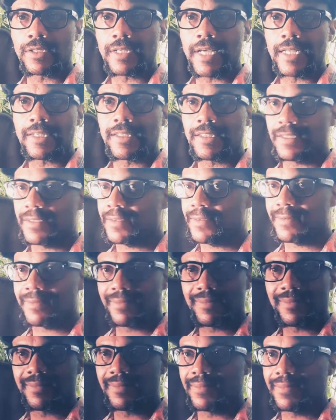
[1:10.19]
That's
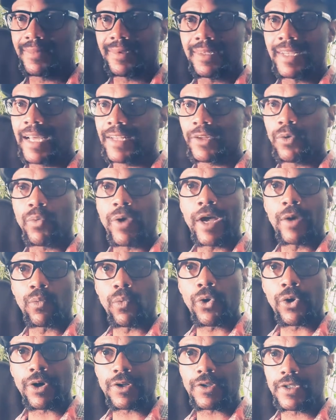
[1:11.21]
not the way it
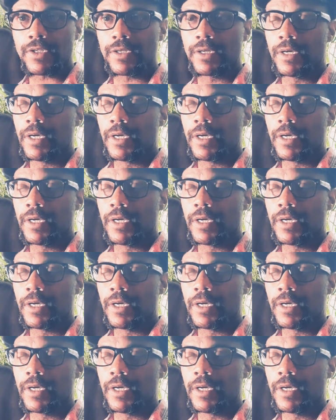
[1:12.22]
works.